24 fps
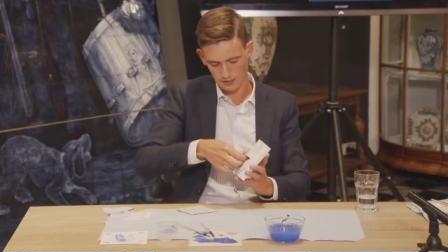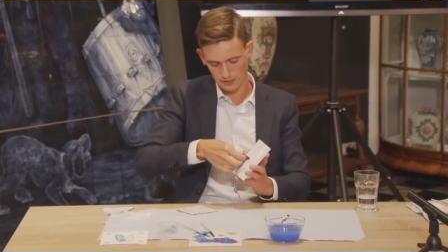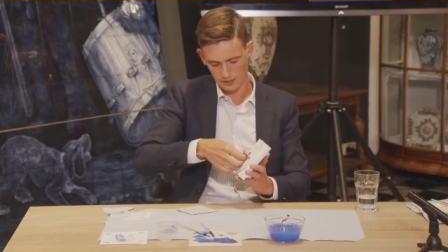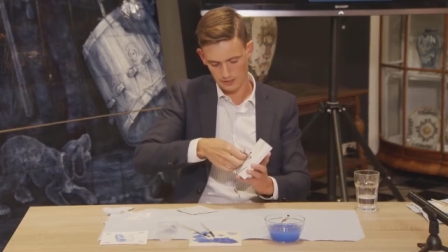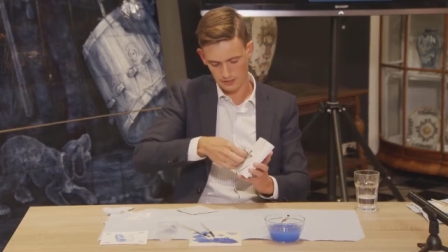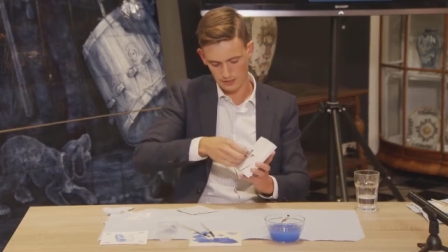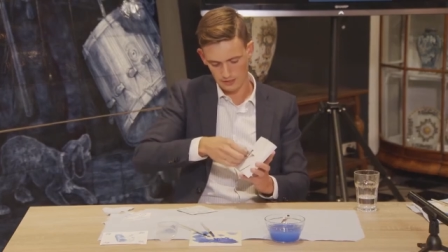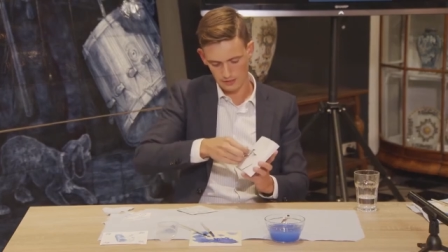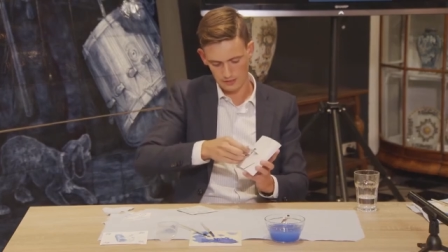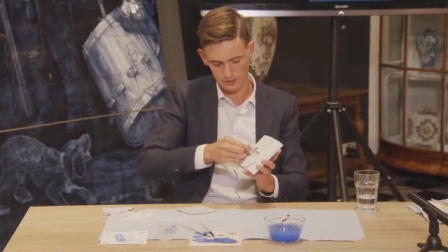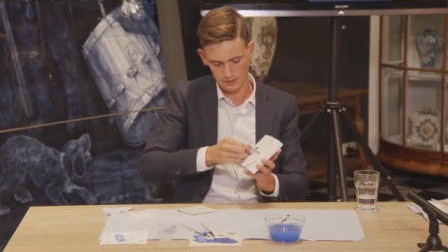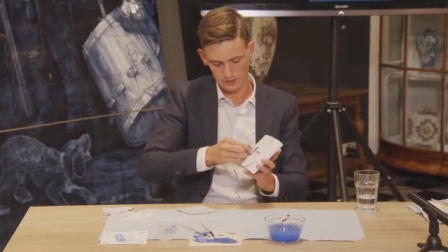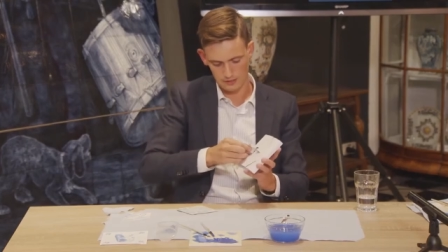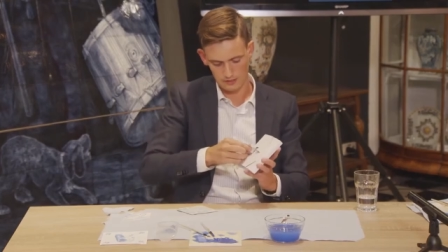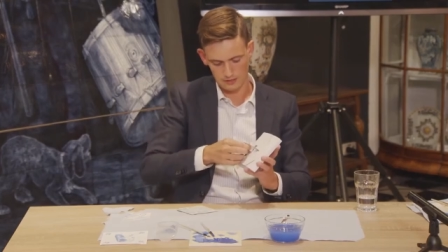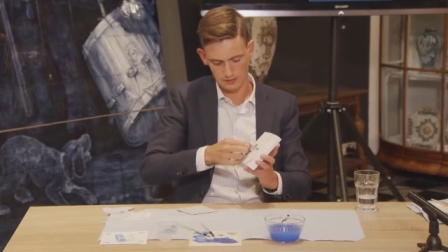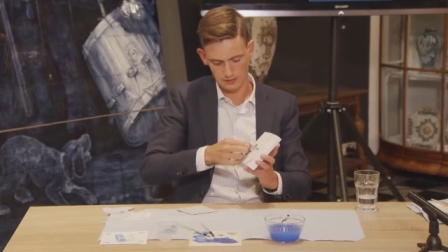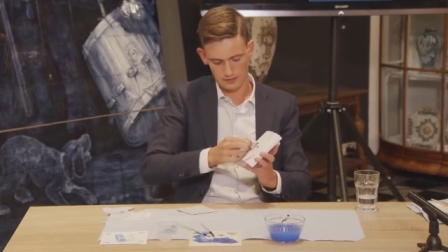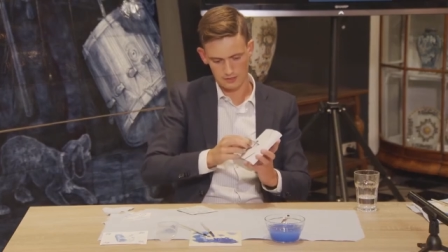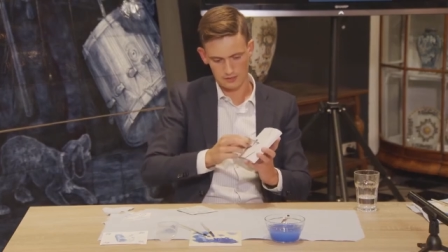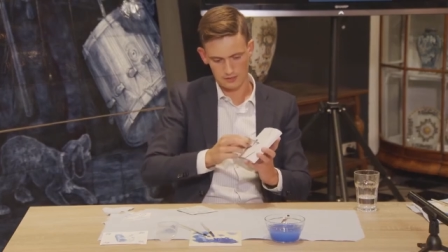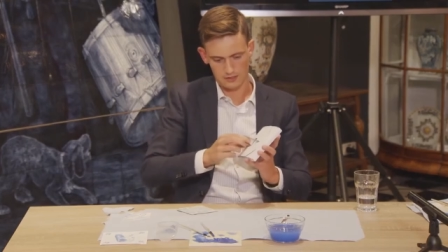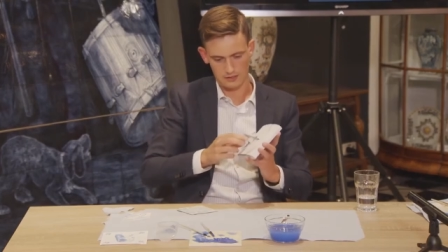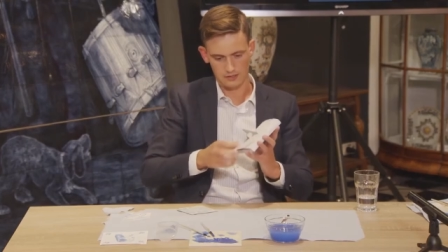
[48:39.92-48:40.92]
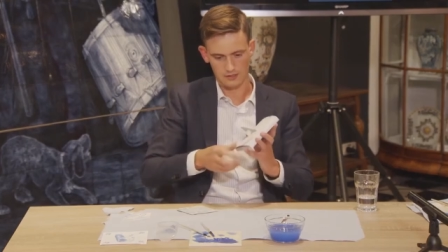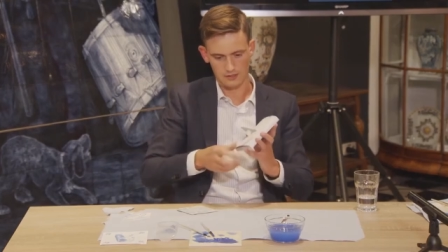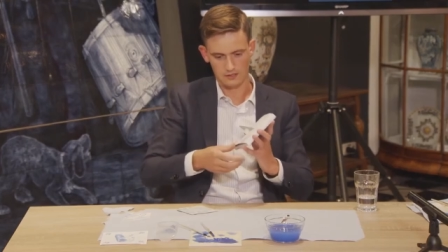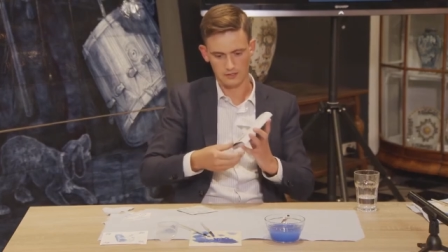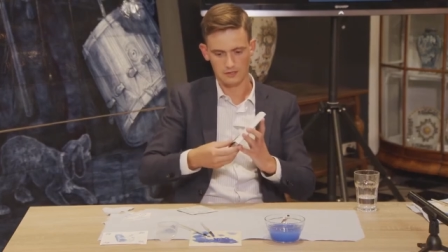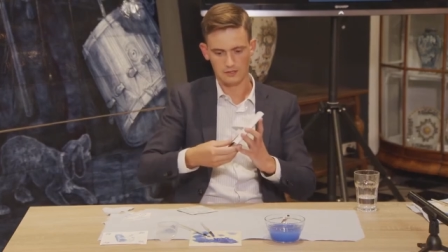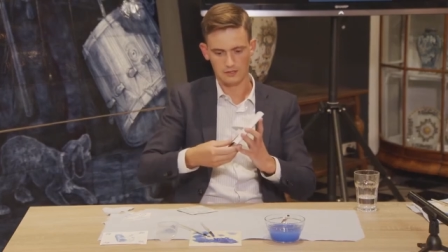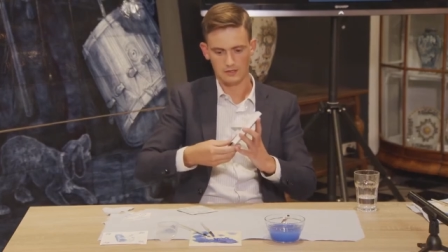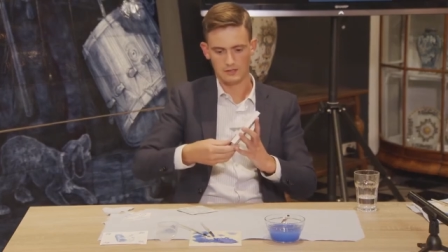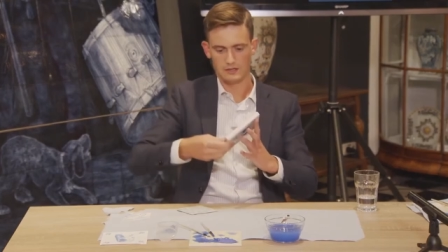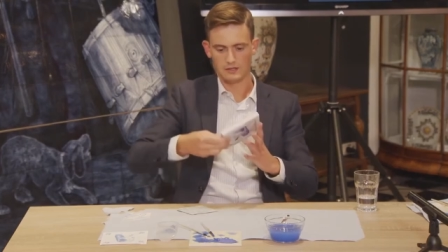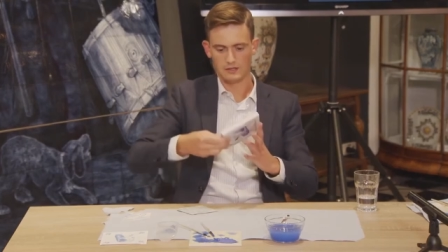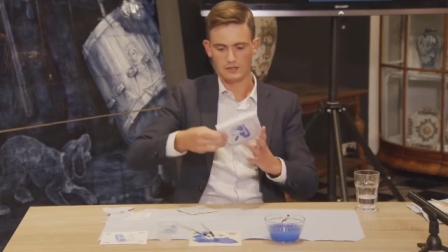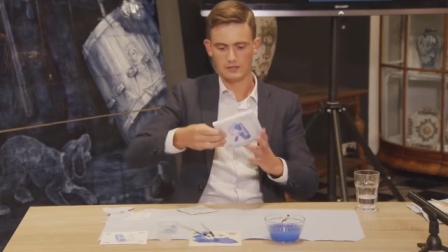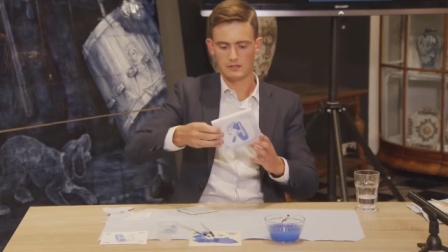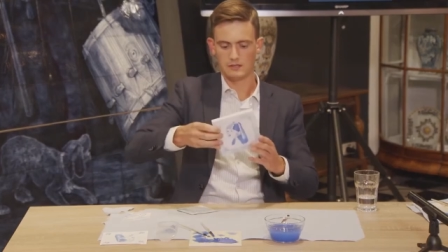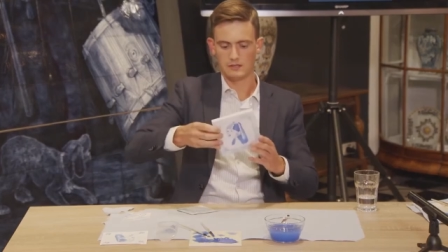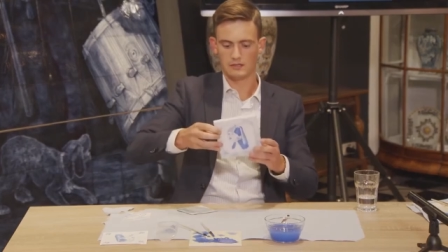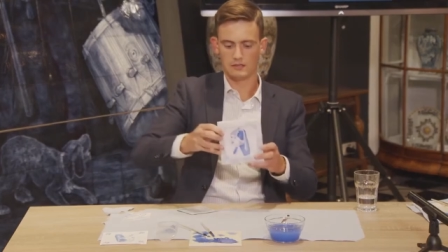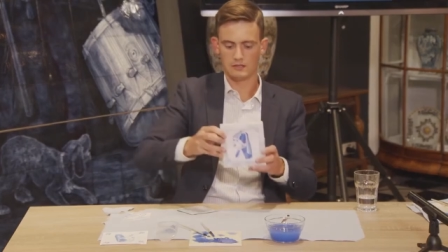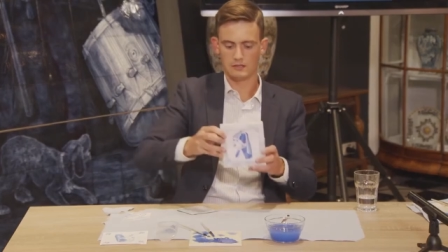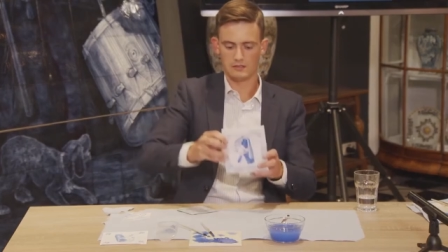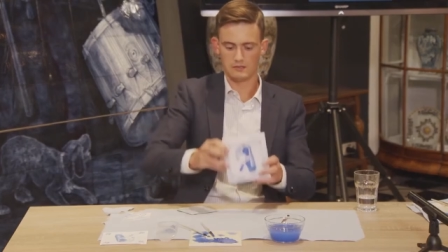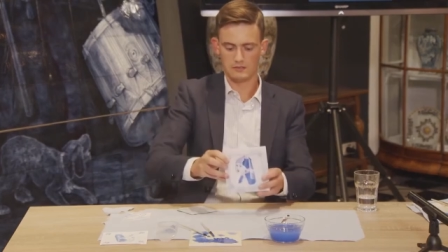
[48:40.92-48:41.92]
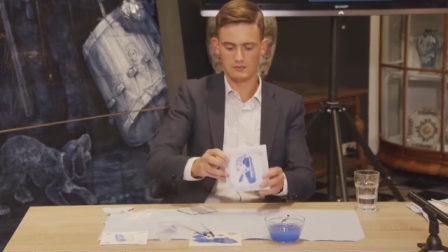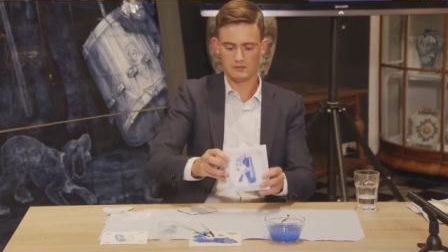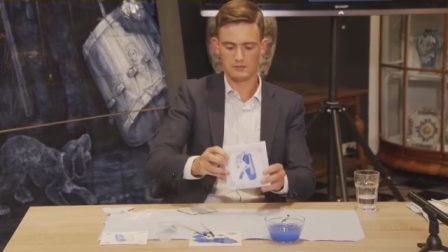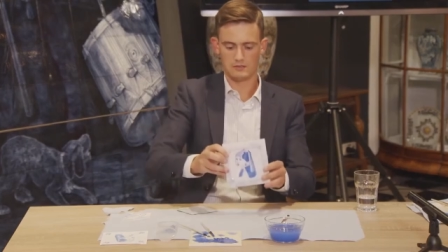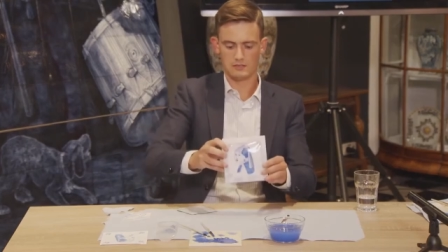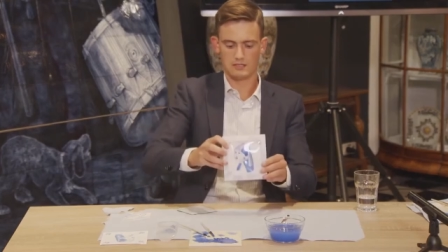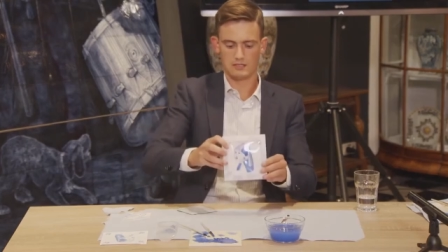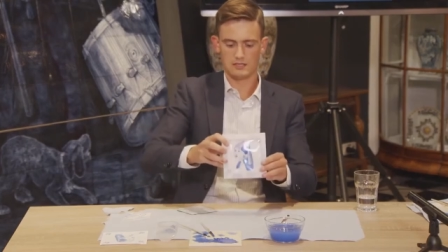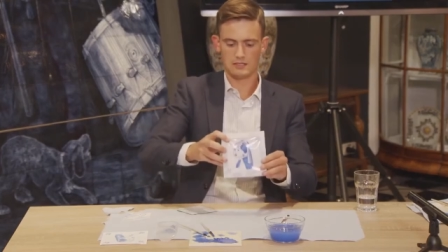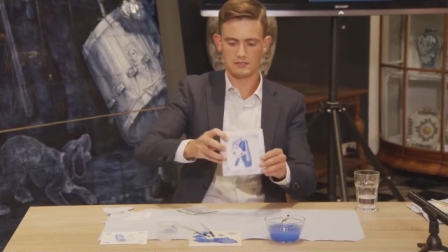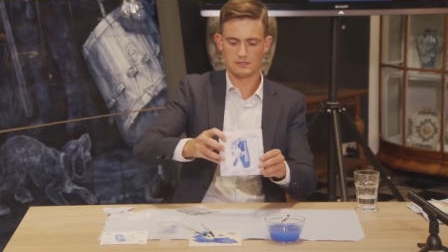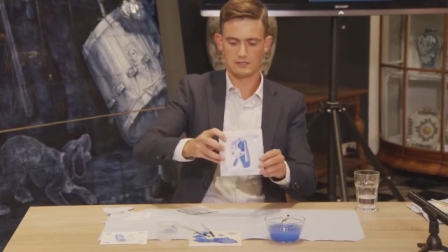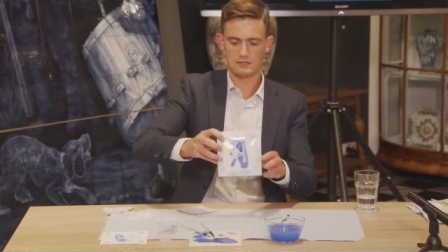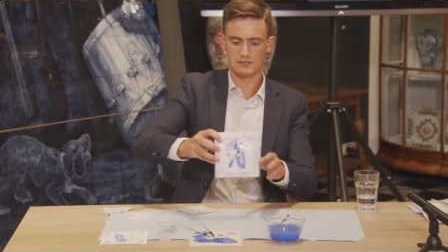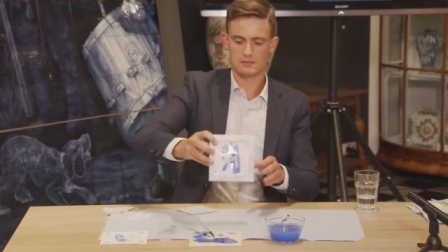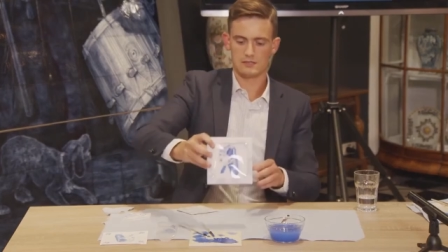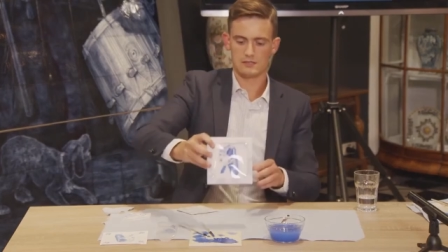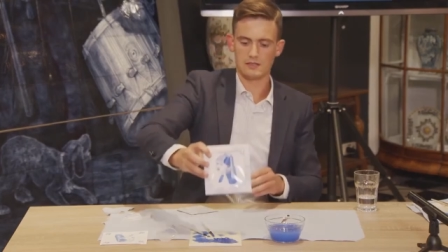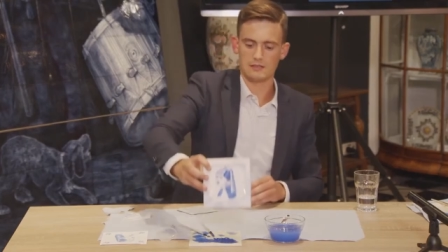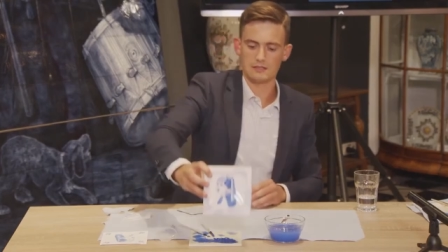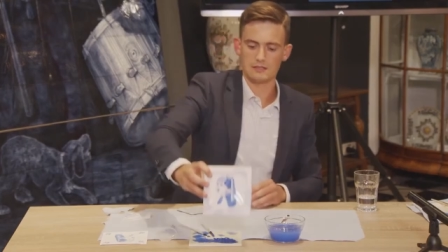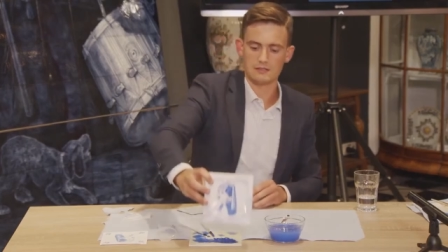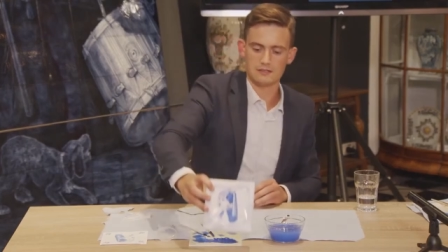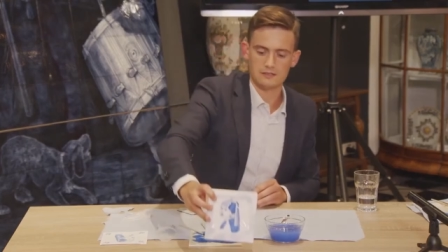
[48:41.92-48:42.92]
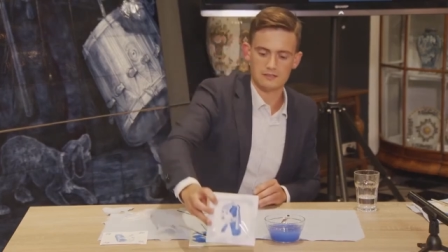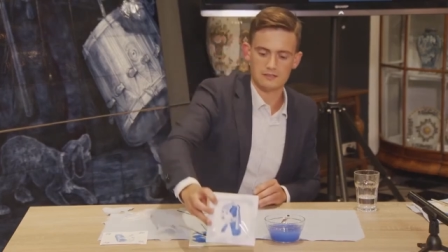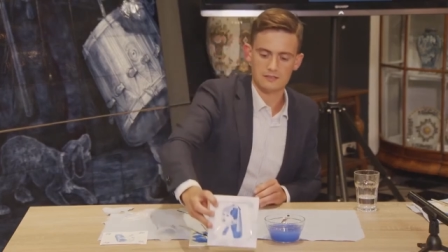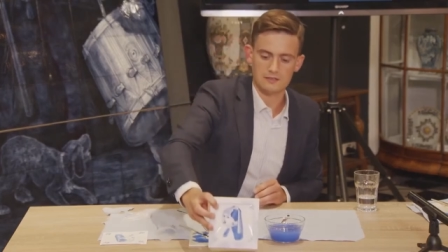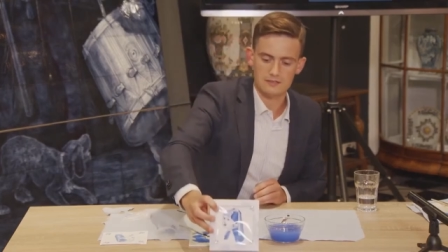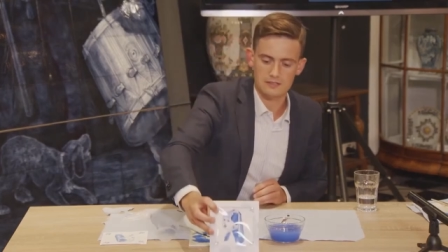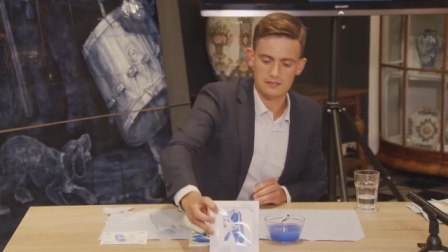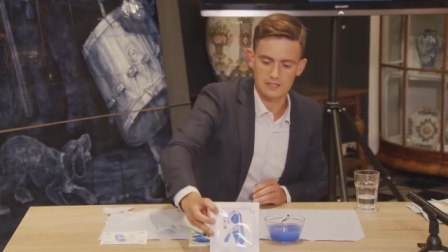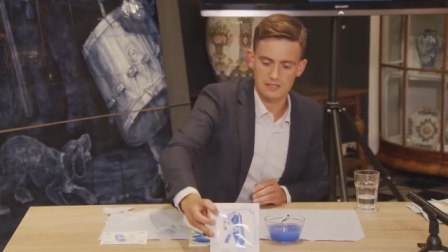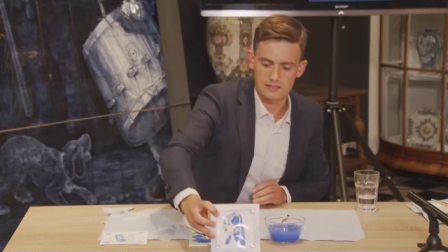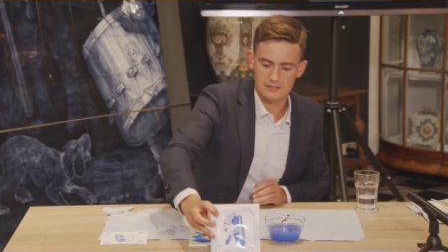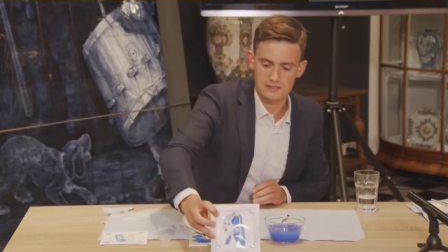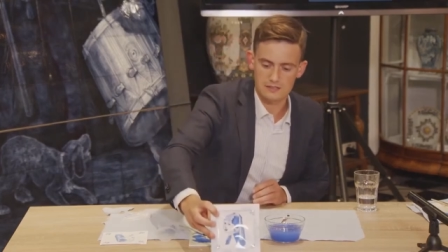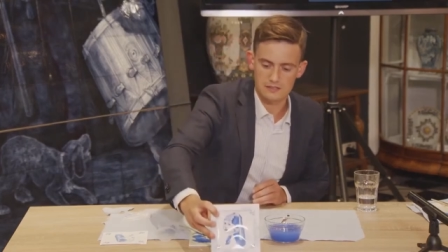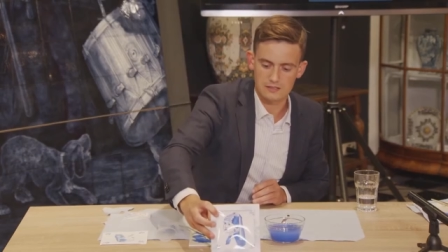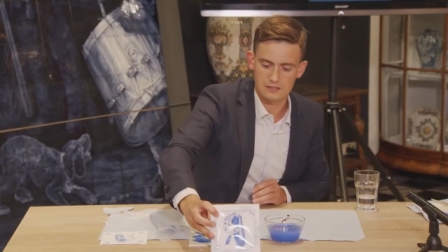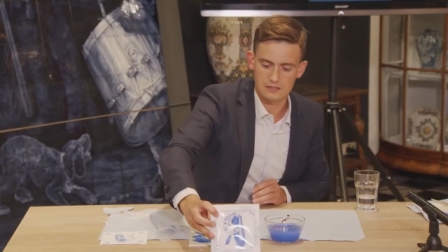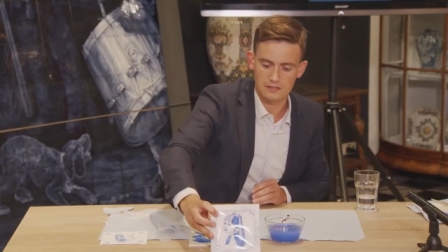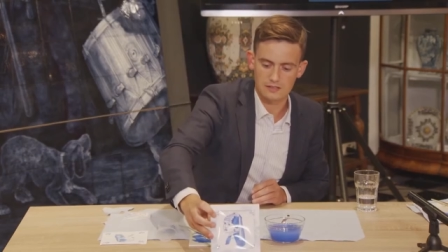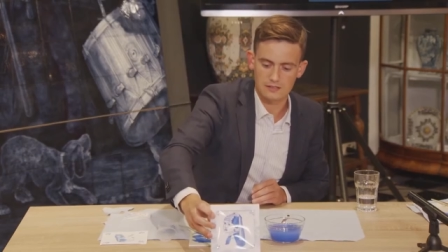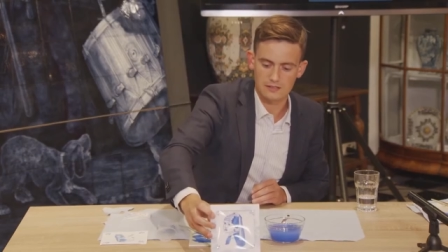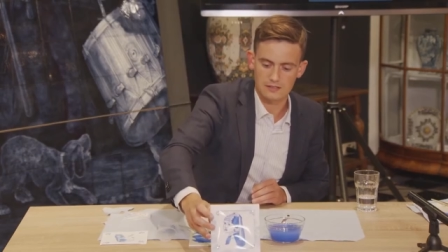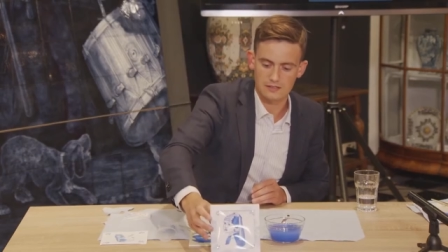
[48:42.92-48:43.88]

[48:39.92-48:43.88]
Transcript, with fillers: you can use it as a stand. Oh, ah, nice. You can use it as a stand on your desk.